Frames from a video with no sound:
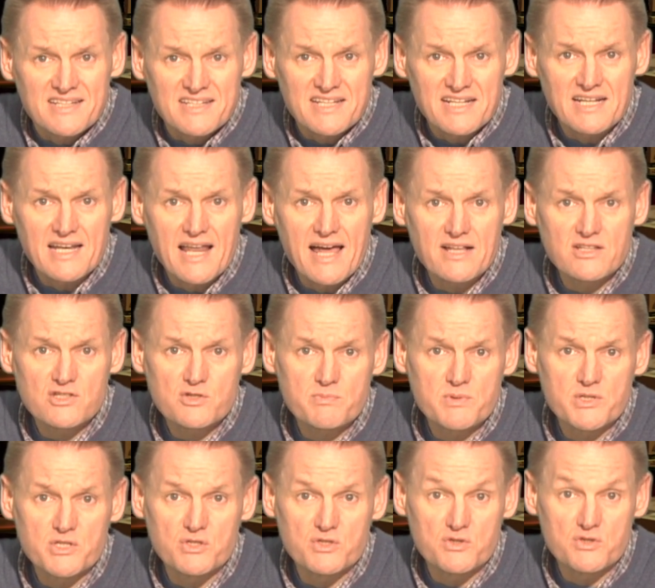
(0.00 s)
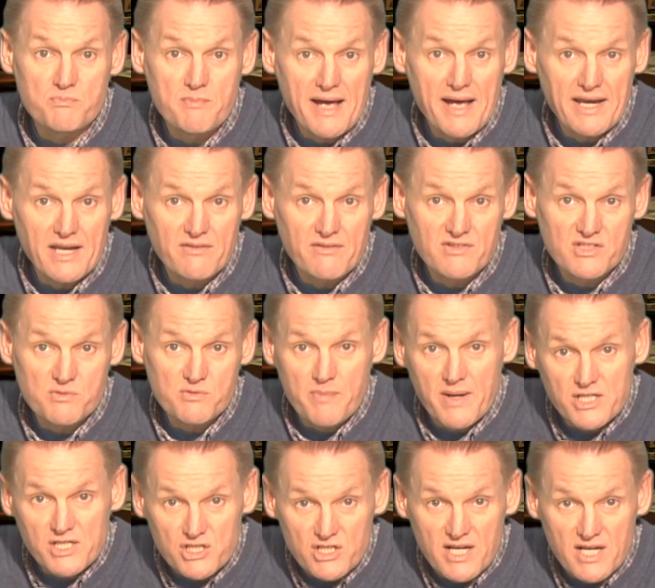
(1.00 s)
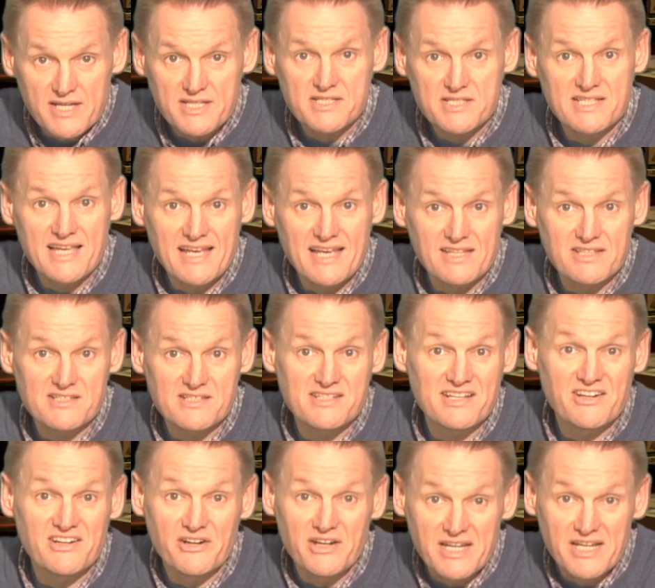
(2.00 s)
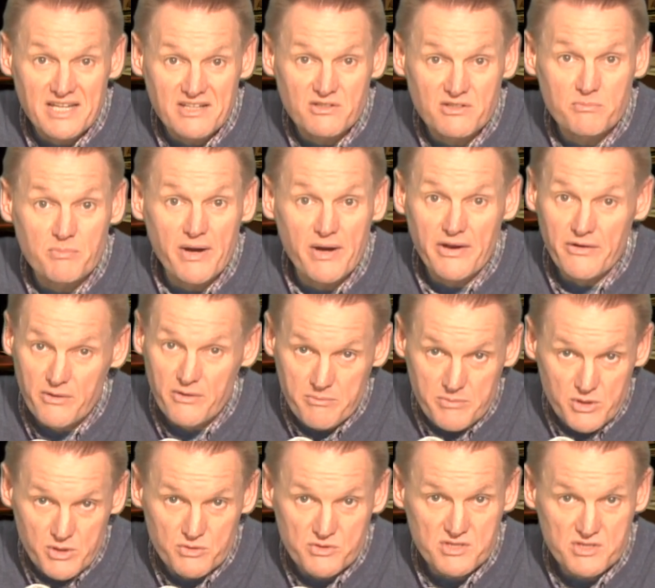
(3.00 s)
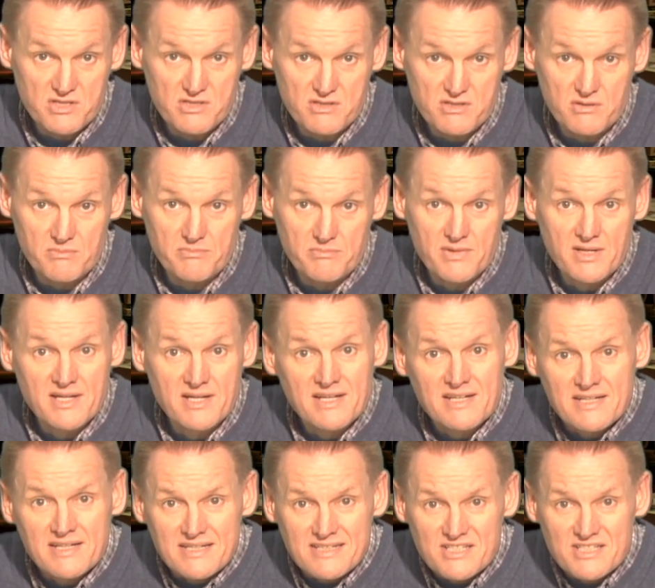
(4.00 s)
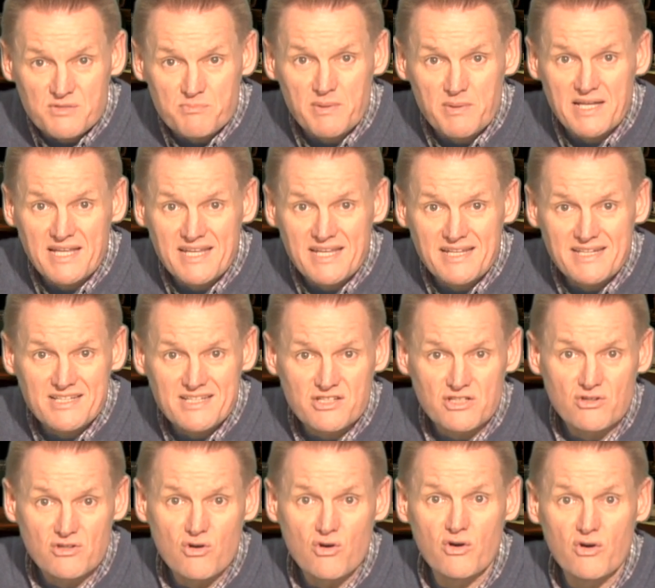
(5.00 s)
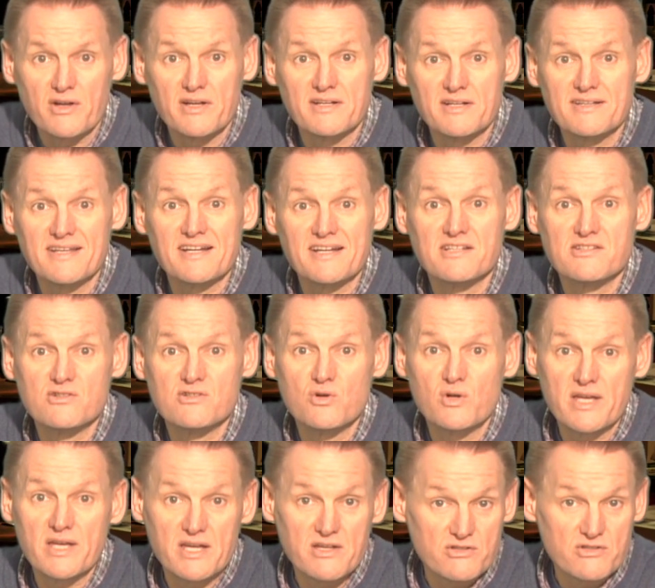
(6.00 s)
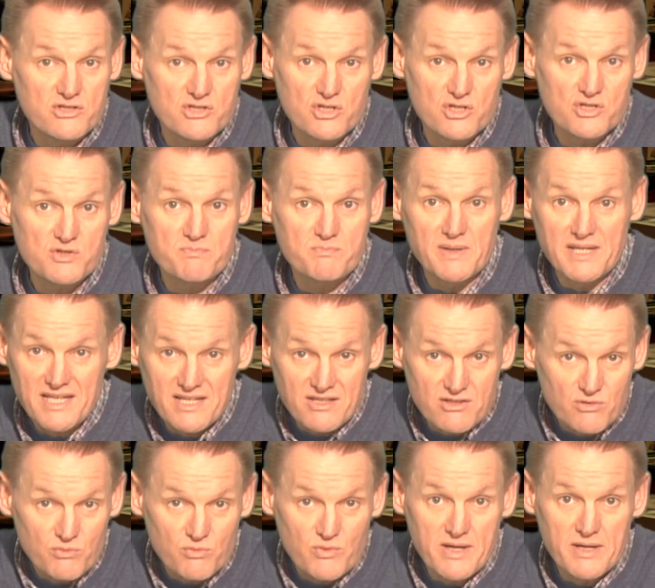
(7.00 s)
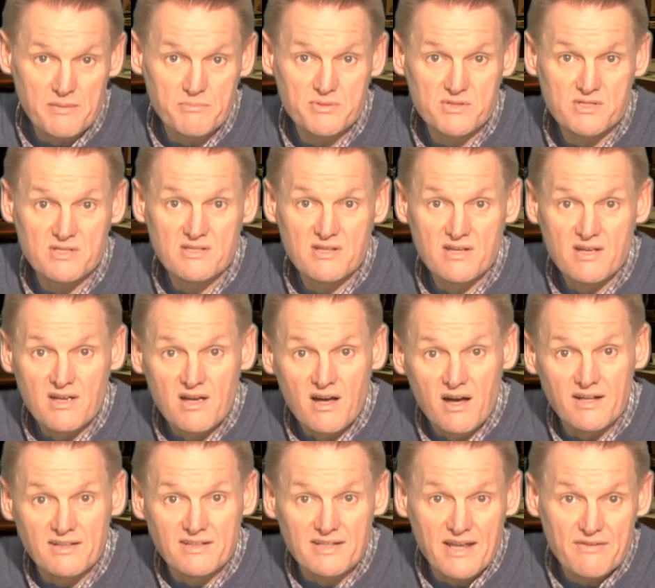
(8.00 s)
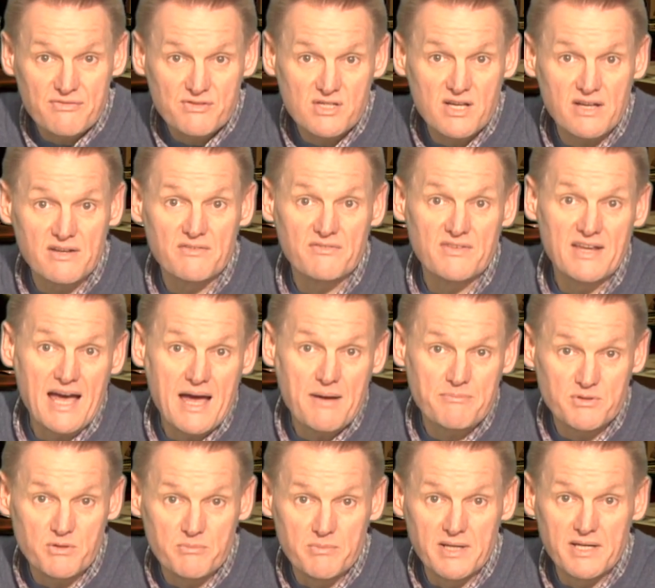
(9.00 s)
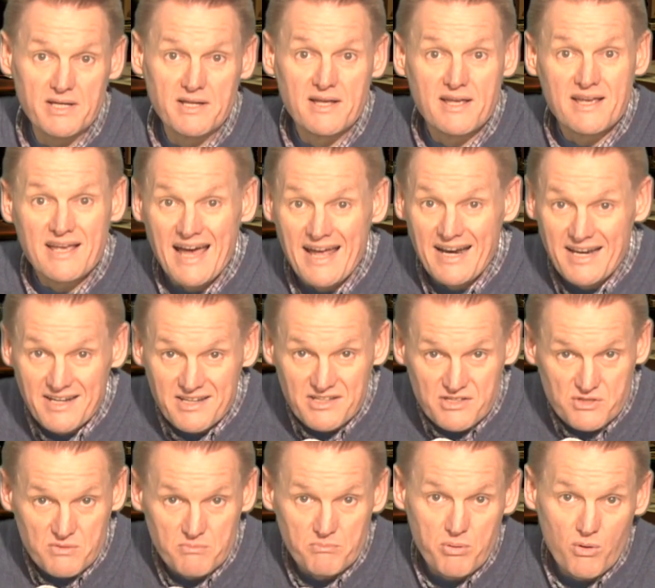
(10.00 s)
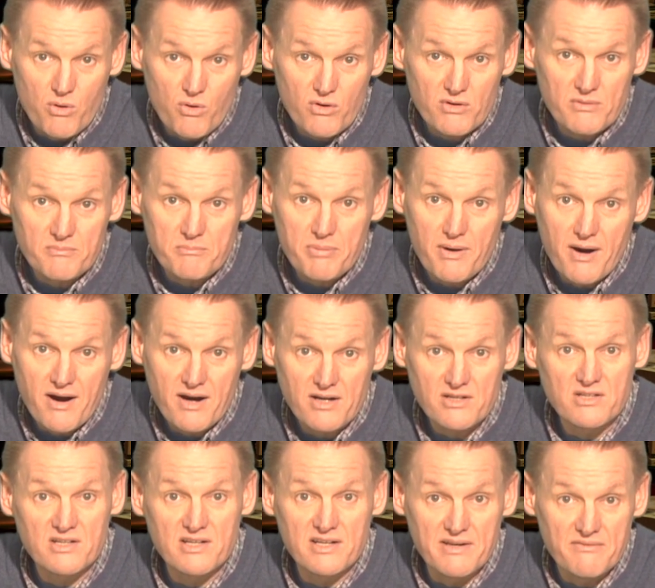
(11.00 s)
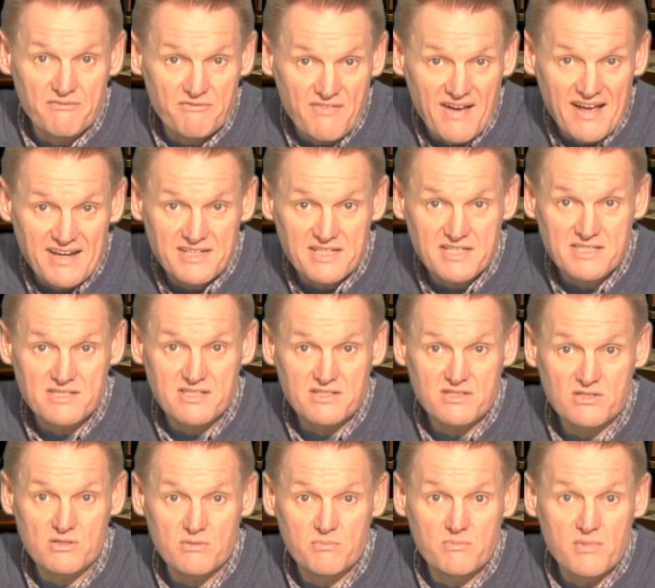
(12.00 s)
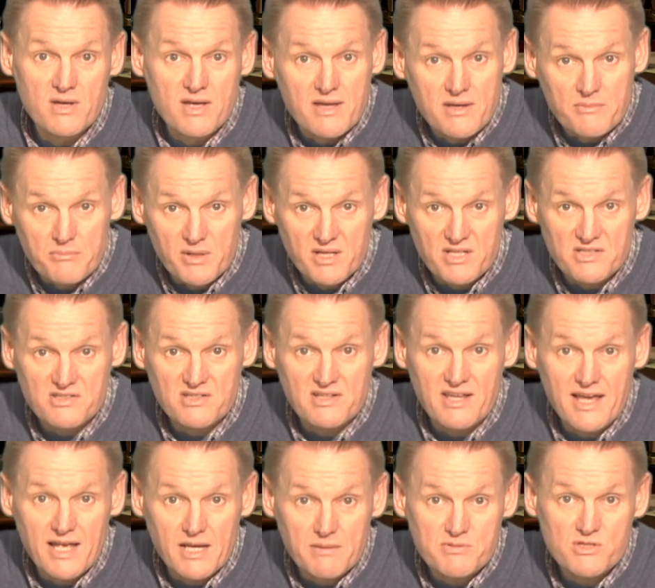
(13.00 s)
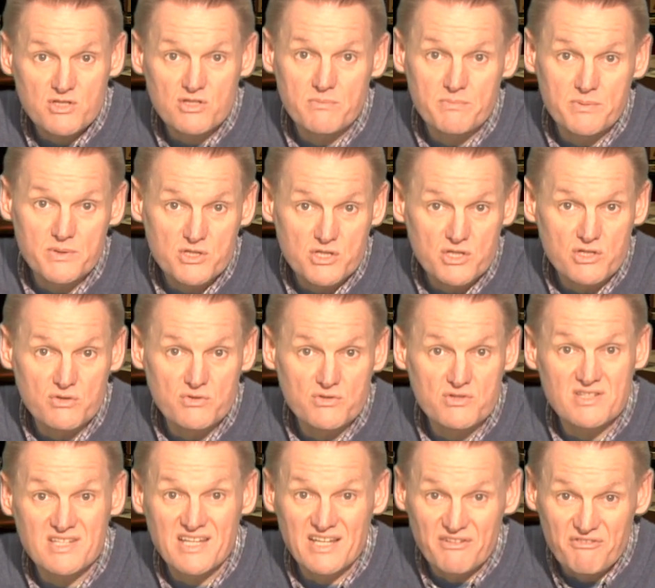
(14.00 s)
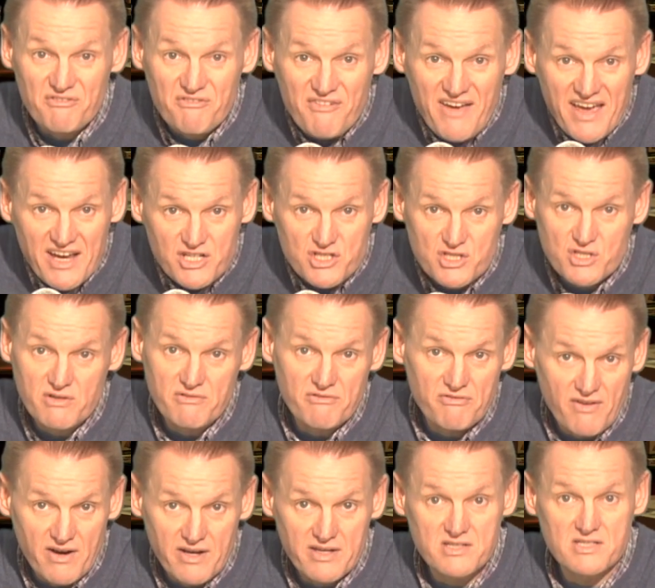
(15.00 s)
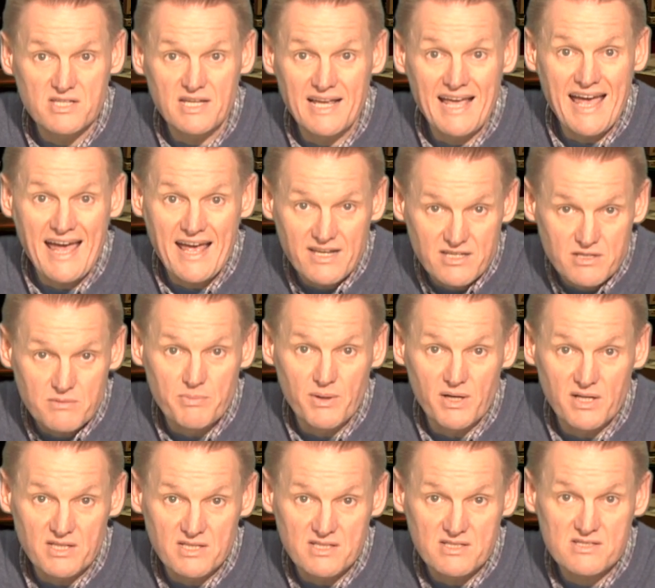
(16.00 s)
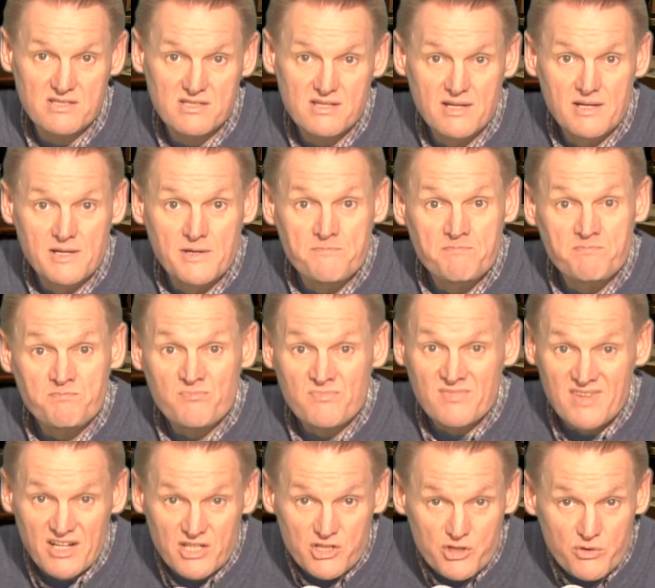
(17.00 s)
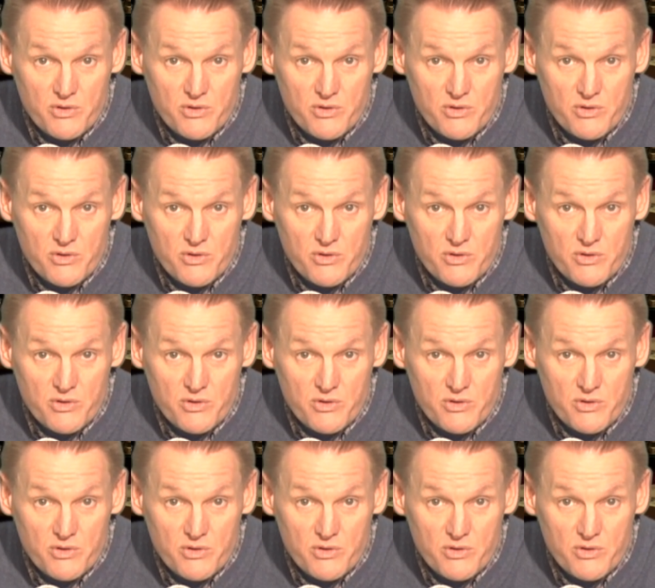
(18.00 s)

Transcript: The glands produce many of the specialized cells that are needed by your immune system. The spleen is an organ that is located just beneath the ribs on the left side of the abdomen and it is an important part of the lymphatic system because it helps to produce the infection fighting antibodies that